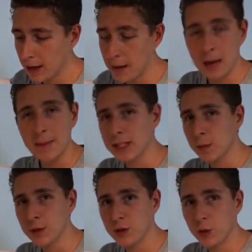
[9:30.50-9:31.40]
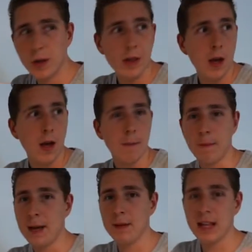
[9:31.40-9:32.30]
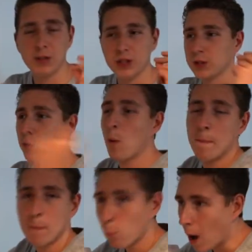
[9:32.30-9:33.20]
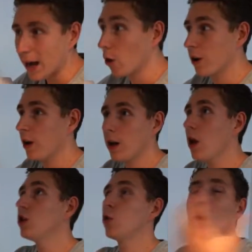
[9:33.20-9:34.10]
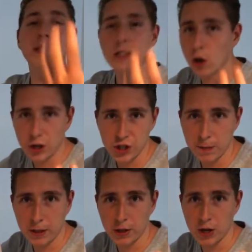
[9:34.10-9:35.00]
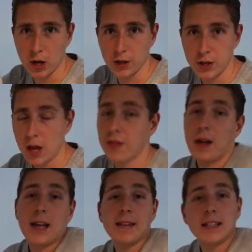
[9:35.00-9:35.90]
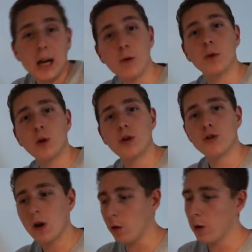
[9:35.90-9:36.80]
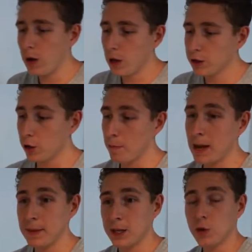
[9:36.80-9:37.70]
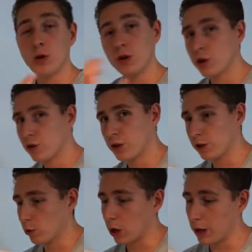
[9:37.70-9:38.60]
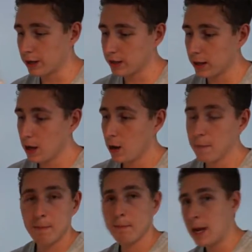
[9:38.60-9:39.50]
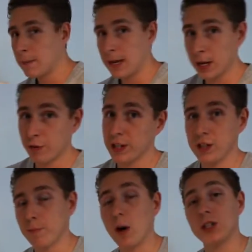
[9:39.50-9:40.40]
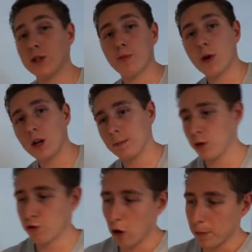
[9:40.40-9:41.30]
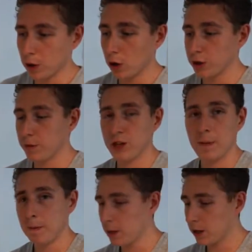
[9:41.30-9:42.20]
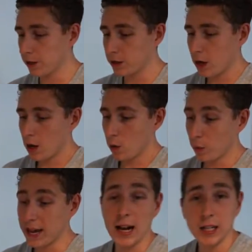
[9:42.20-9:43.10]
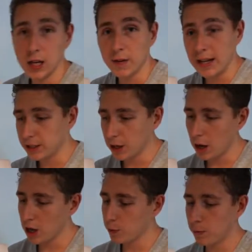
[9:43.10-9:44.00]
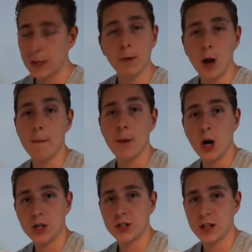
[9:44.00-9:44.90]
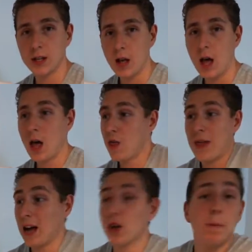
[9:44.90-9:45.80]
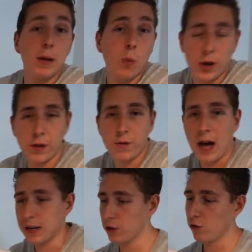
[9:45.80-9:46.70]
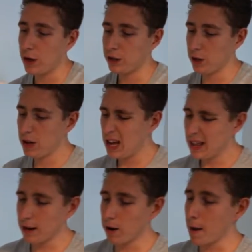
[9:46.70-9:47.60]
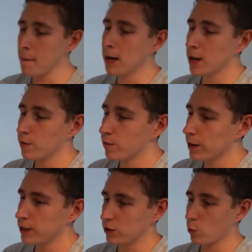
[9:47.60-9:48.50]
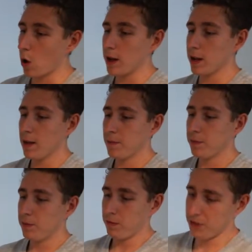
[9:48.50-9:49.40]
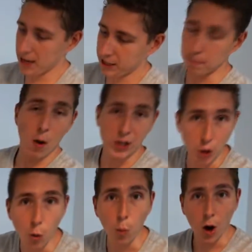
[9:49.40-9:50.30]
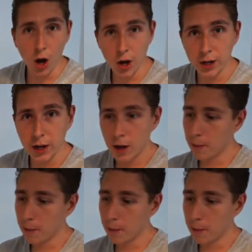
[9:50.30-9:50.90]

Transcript: It may be something to do with maybe they whack on a $20 shipping charge. Again, that's out of your control. So maybe you could consult your client and say, maybe increase the price of the product, but drop the cost of shipping because we're getting a ton of add to carts, but people aren't purchasing. That could be one of the factors, all right? So there are a million reasons why this might not work.